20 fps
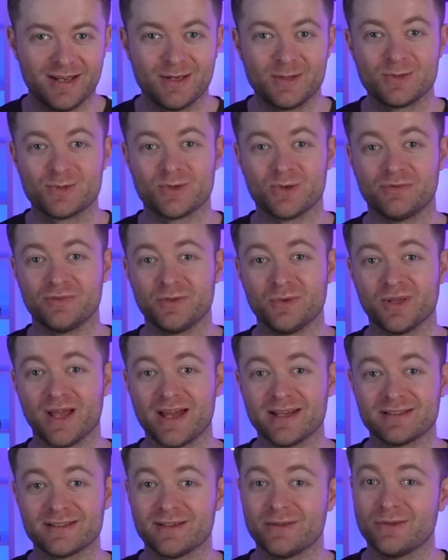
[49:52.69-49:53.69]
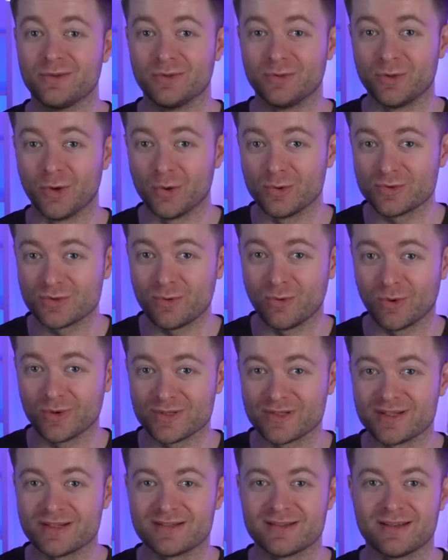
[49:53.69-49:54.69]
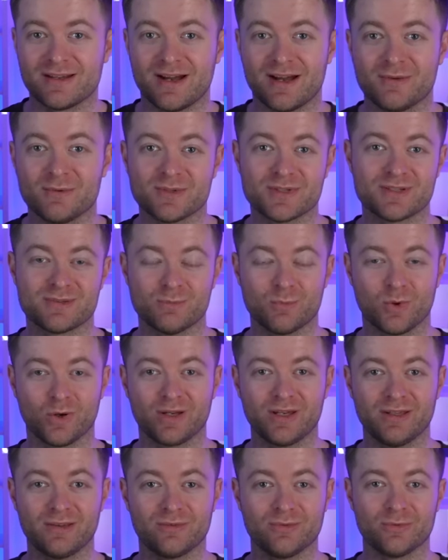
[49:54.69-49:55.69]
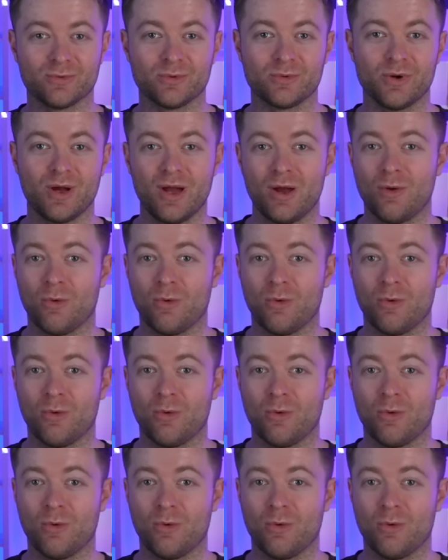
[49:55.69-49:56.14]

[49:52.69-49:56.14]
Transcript: So if you liked those courses that I was working through,